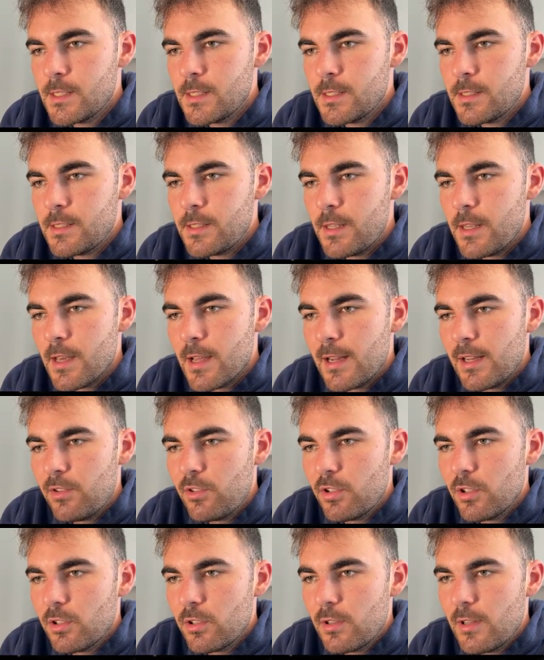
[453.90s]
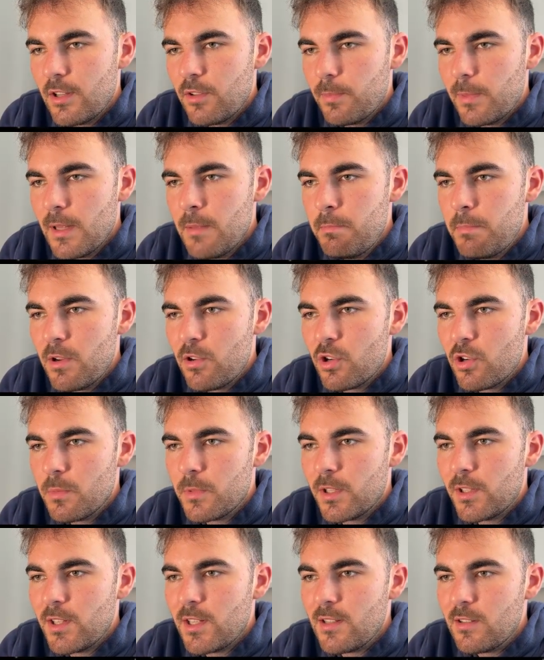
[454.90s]
Yeah, let's play bishop
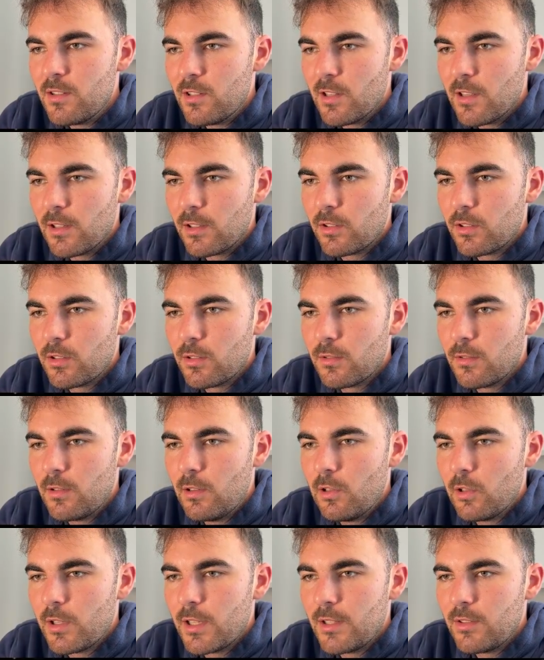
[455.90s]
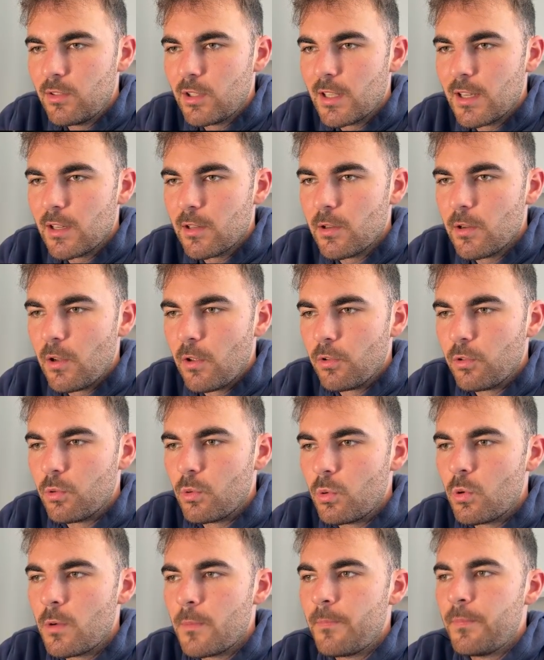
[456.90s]
to d6, looking to get
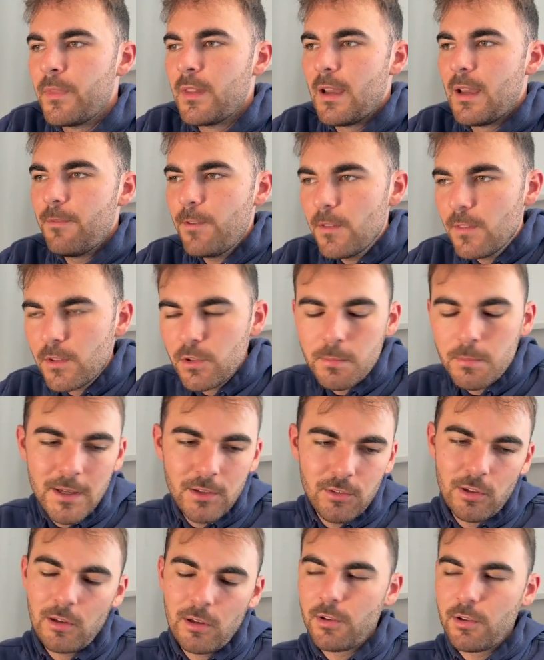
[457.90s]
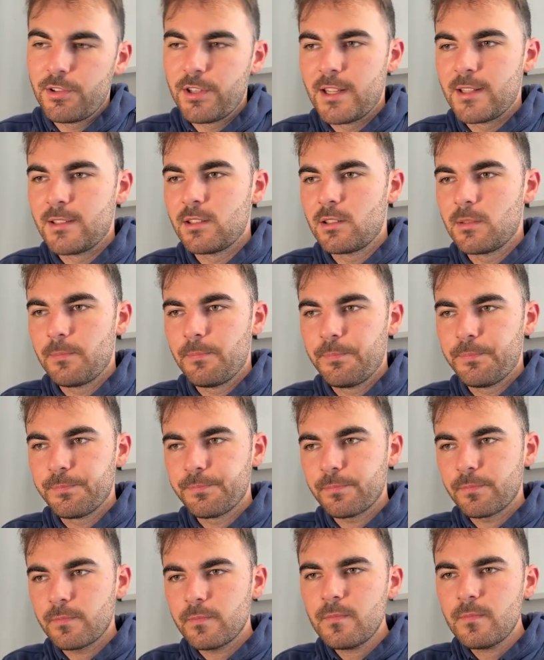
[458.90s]
castled. I think this makes a lot of sense.
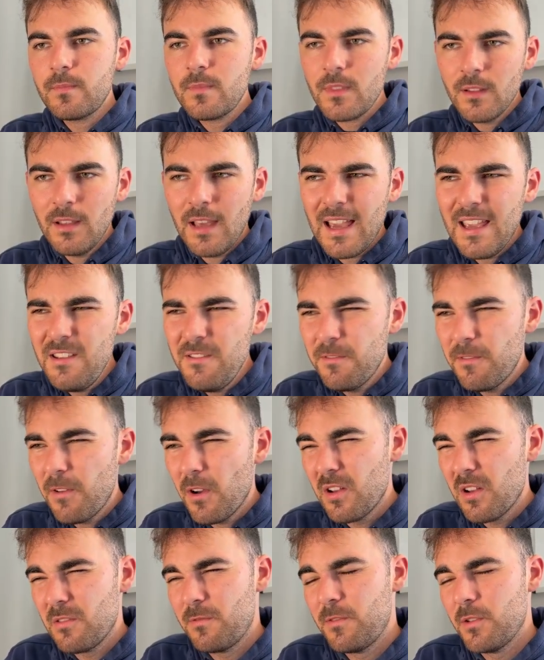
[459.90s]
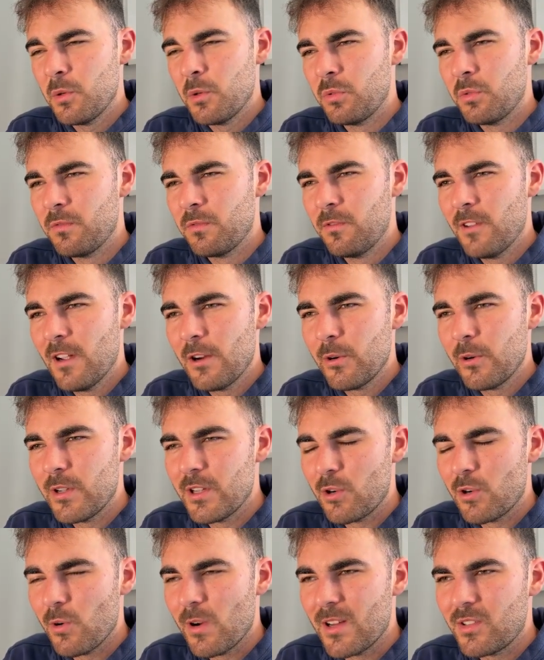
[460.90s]
a5 feels very
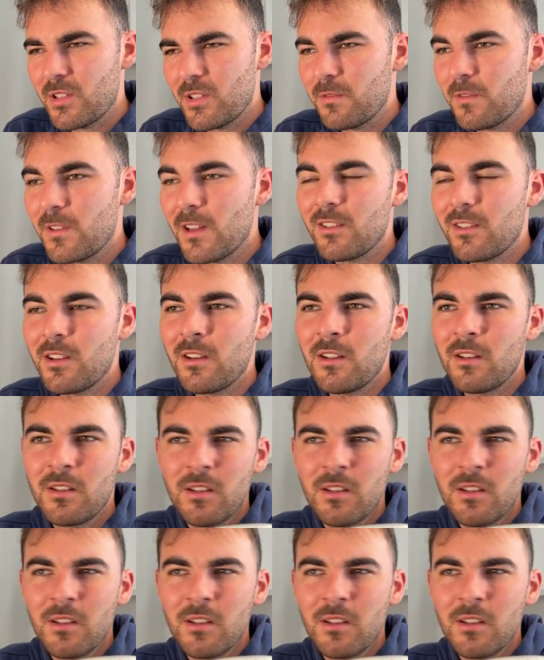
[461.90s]
aggressive, doesn't it?